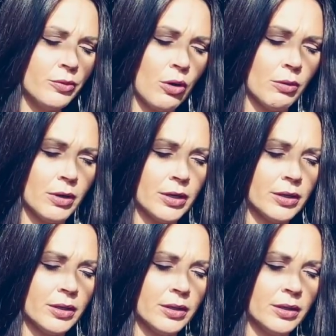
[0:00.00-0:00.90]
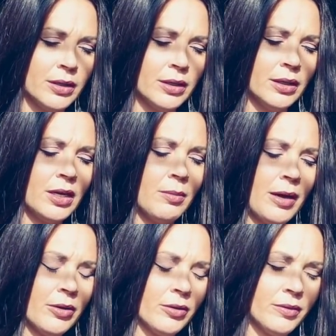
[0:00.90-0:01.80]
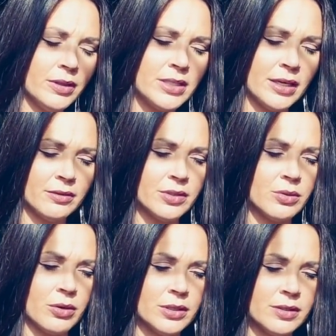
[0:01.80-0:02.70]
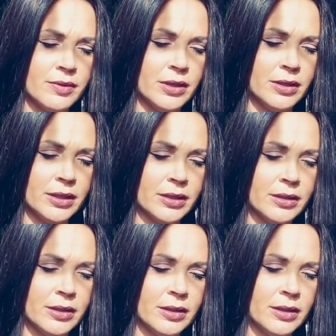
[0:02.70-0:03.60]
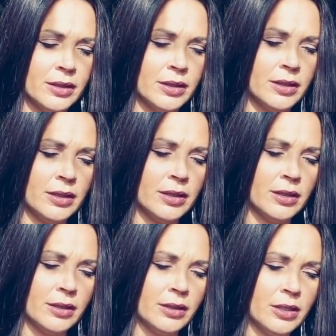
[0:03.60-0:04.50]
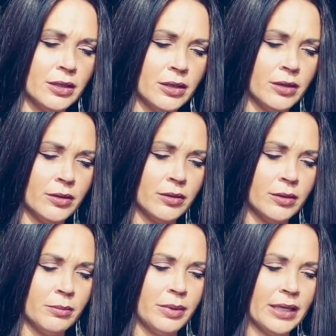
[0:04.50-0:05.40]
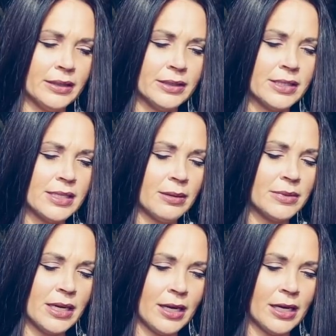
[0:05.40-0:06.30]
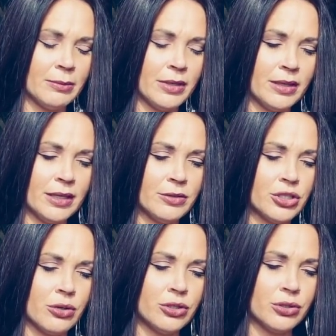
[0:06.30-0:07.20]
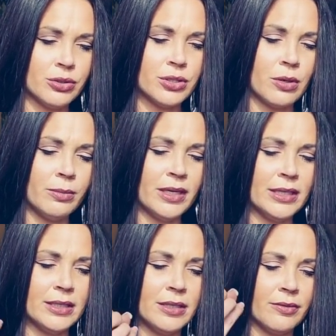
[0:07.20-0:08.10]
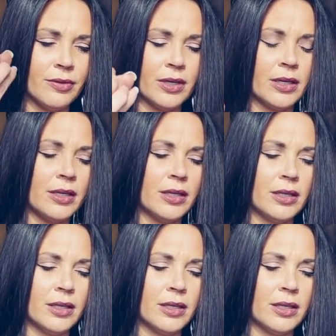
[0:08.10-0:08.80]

forward, come out of the Ten of Swords feeling, you know, but at the same time, they've showed you so many different